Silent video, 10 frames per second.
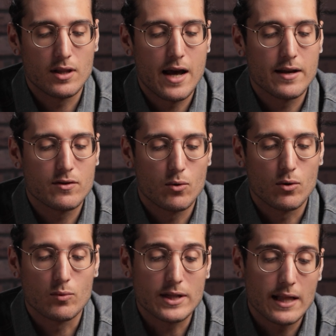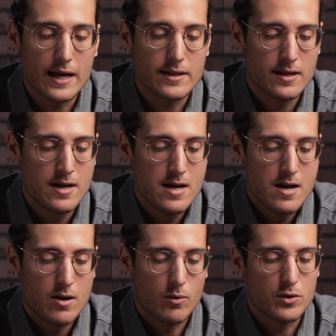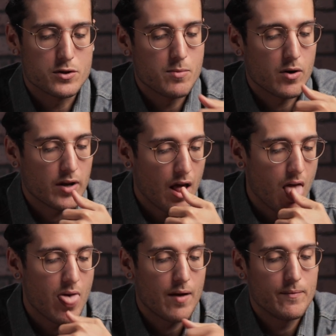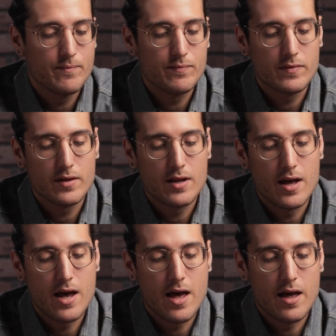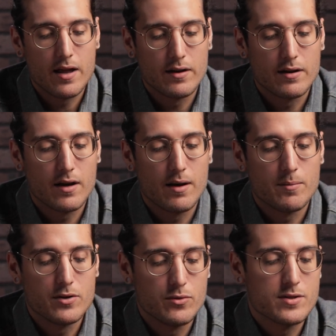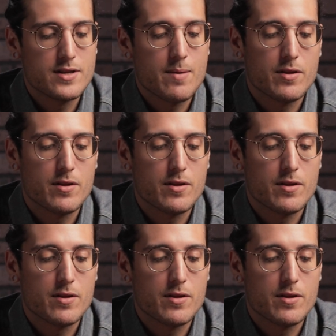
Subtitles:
light or relight while you're smoking. And I'm gonna do the same